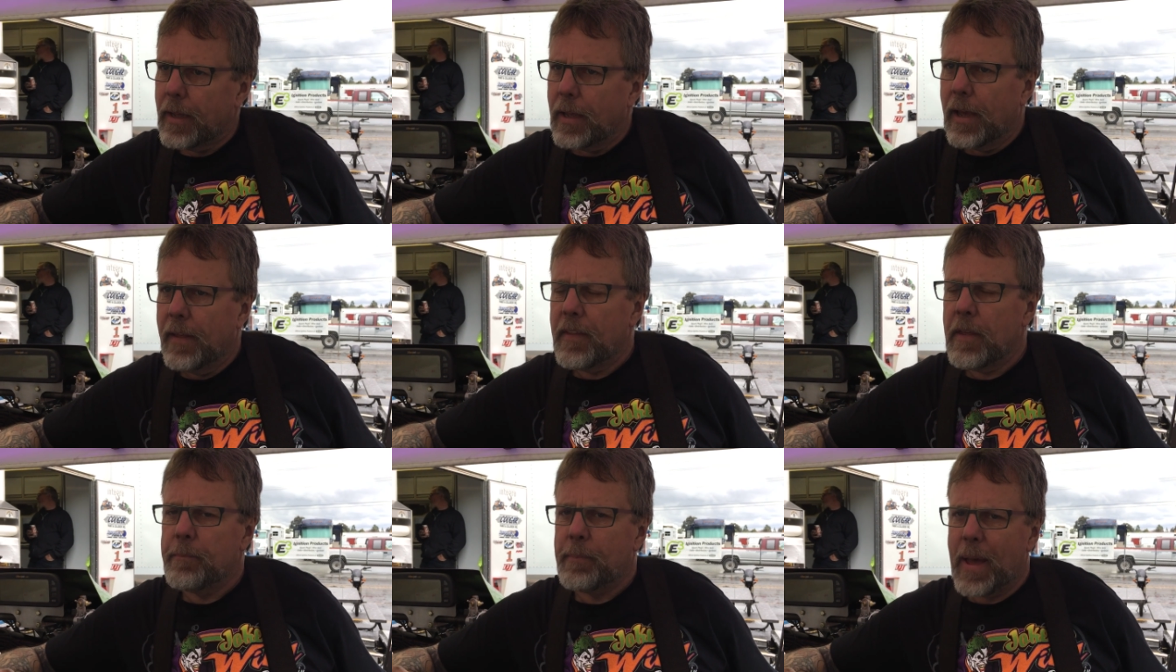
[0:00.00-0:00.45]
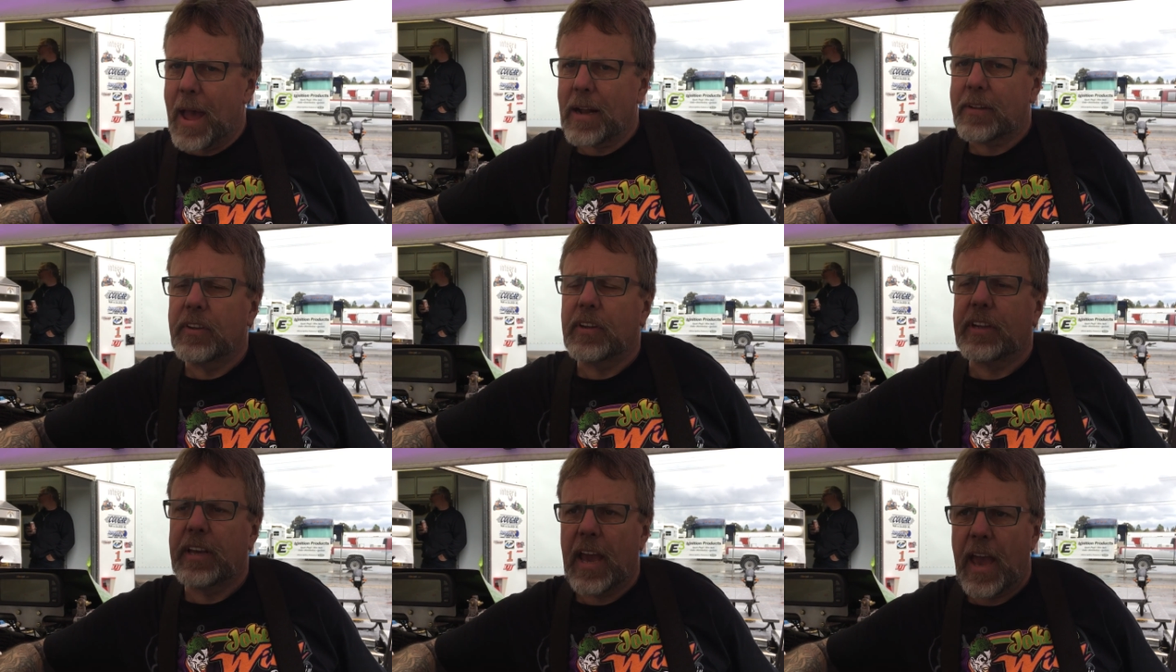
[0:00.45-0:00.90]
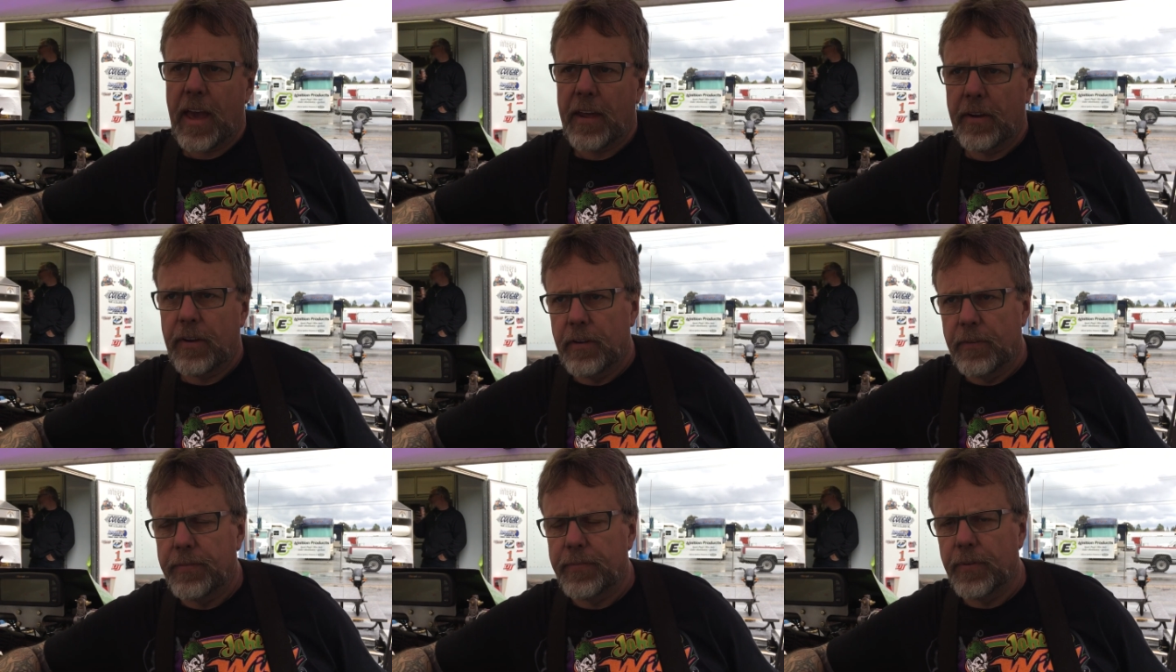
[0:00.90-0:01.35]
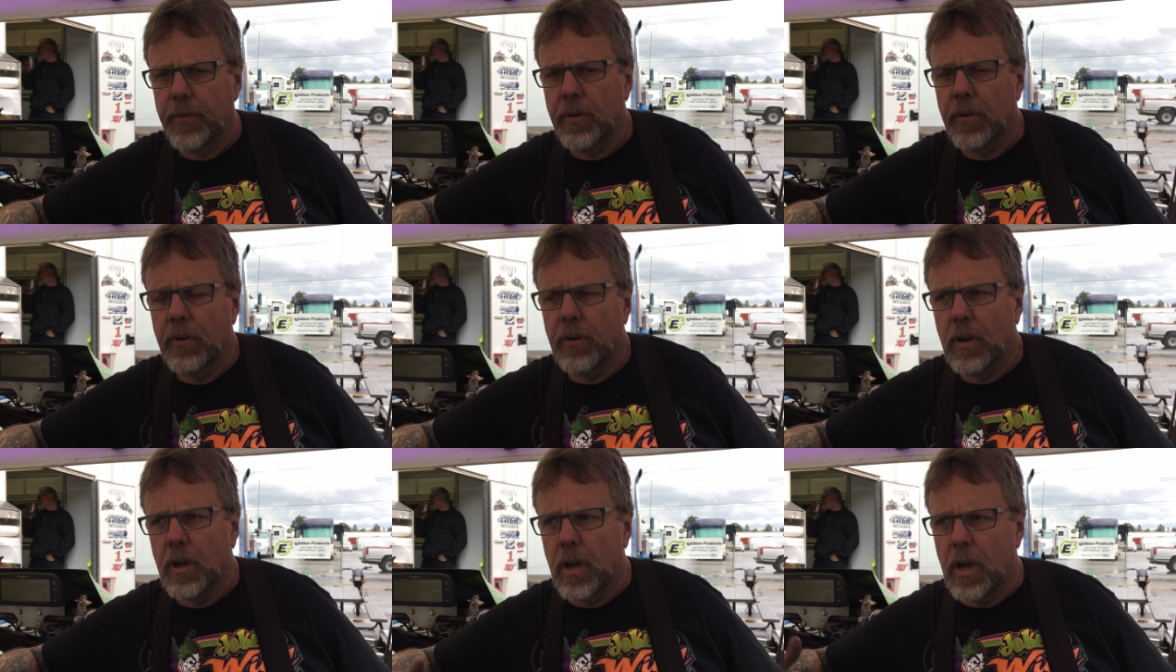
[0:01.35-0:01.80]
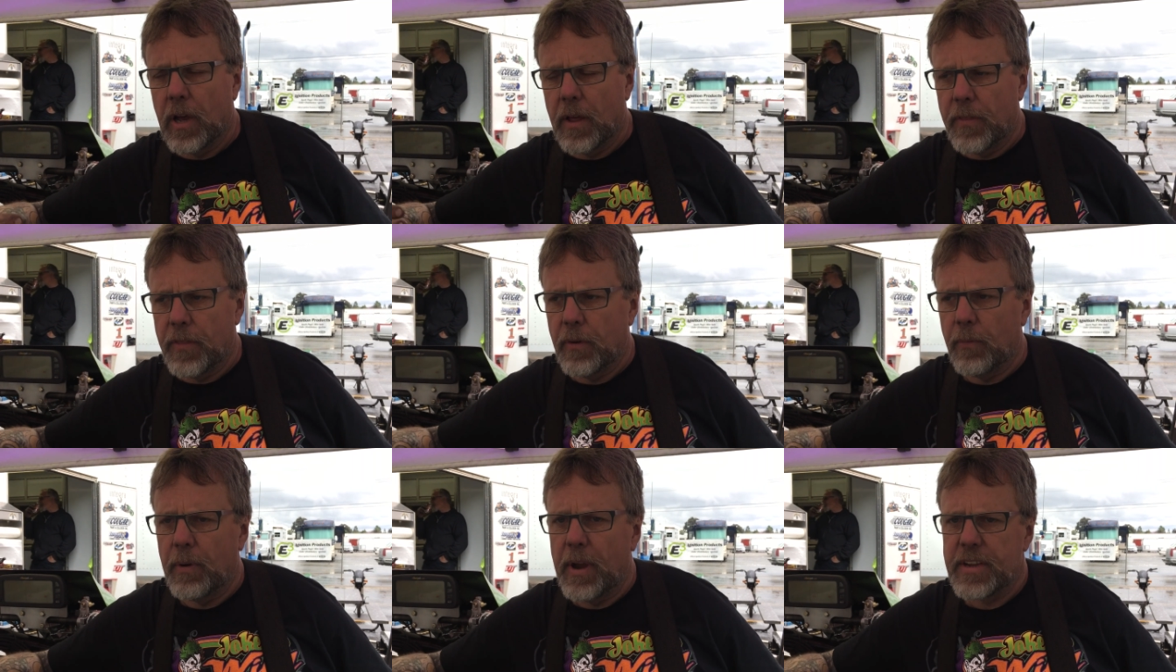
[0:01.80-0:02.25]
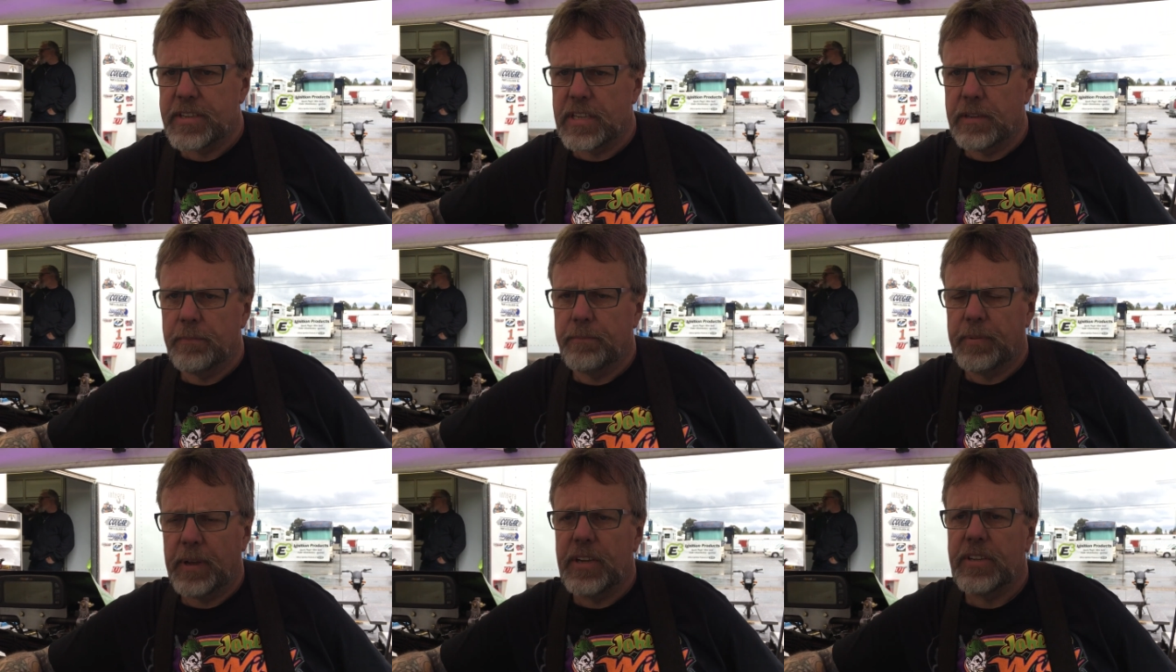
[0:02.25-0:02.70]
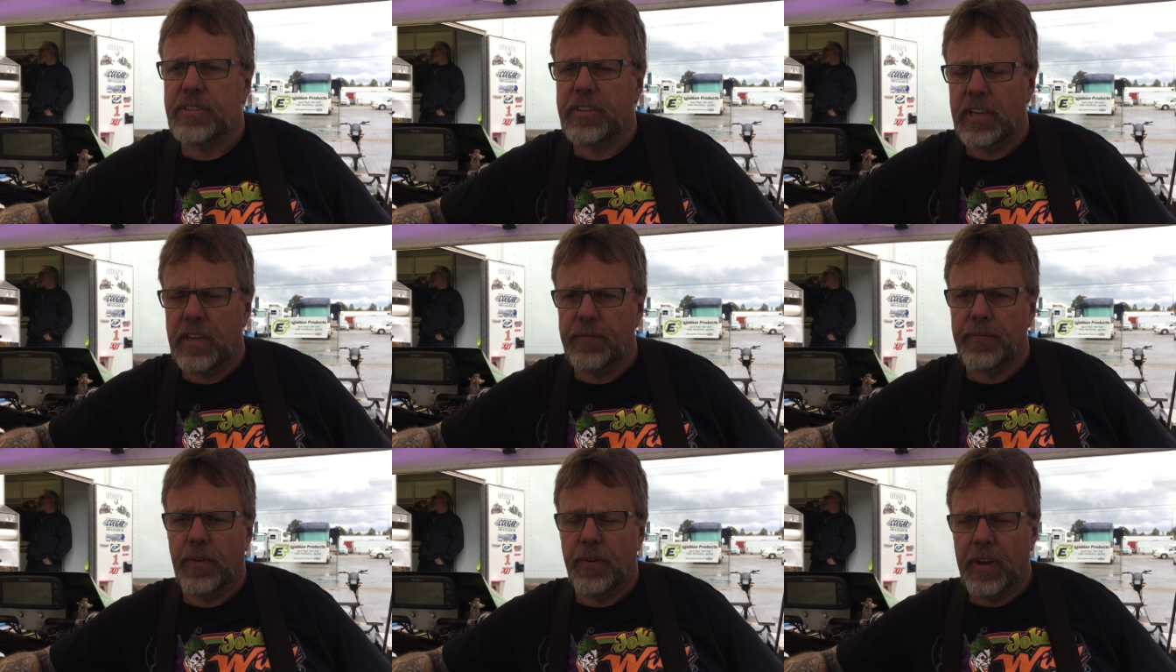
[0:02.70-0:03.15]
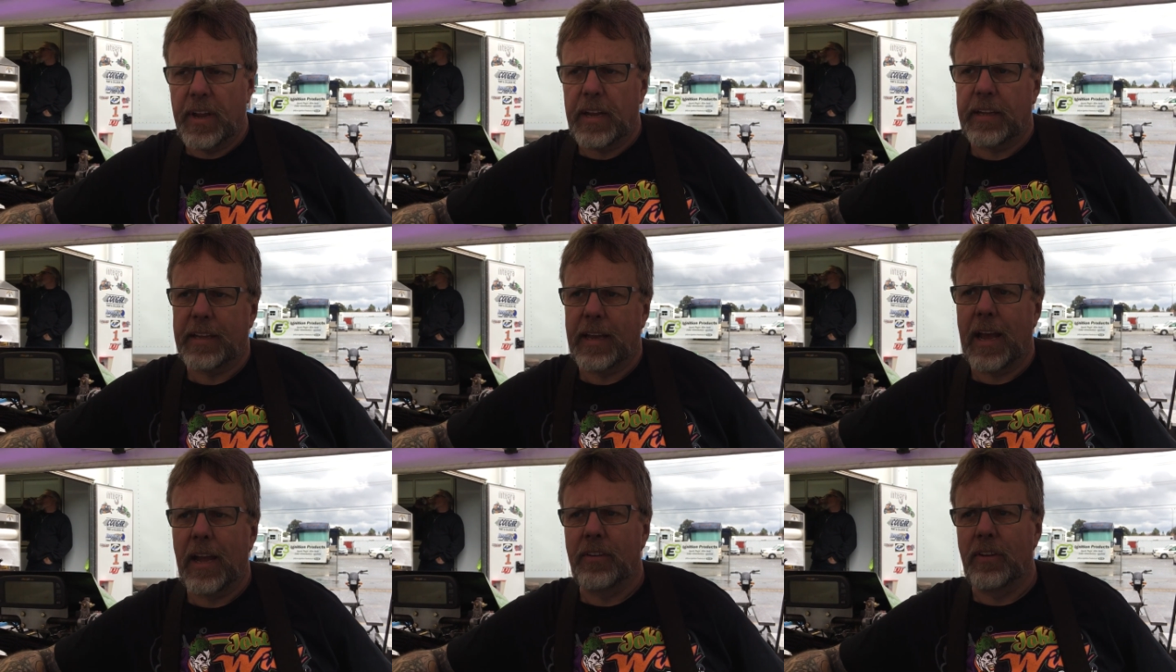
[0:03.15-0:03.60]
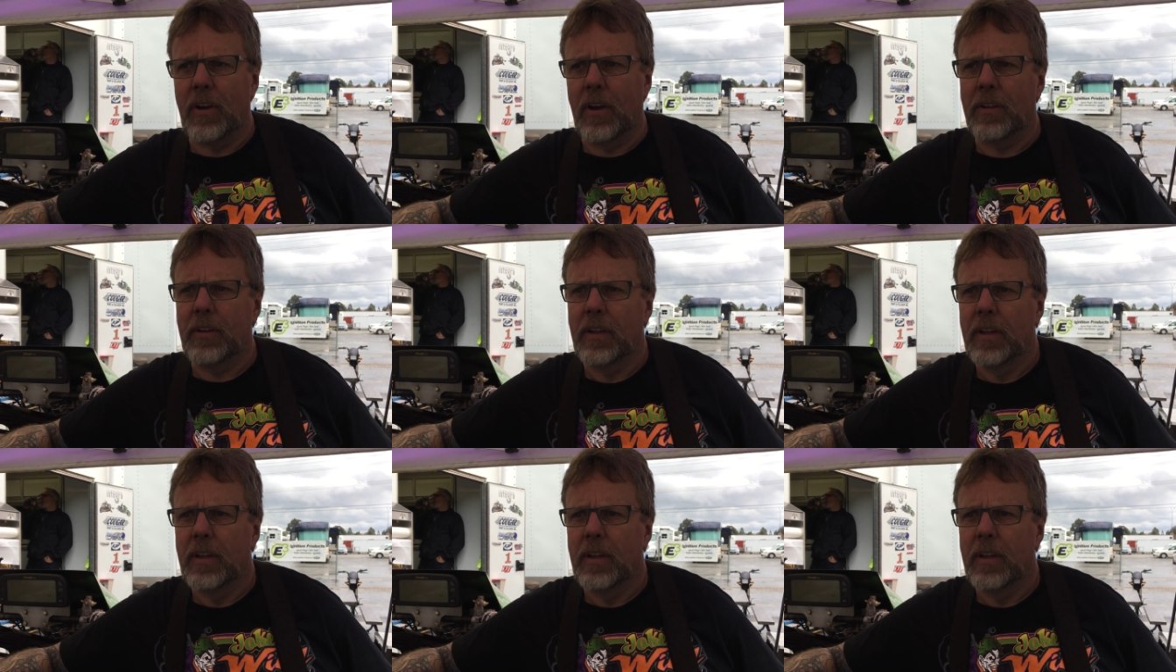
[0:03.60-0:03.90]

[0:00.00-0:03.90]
and then back to Canada for the race in BC for Nate Gagnon,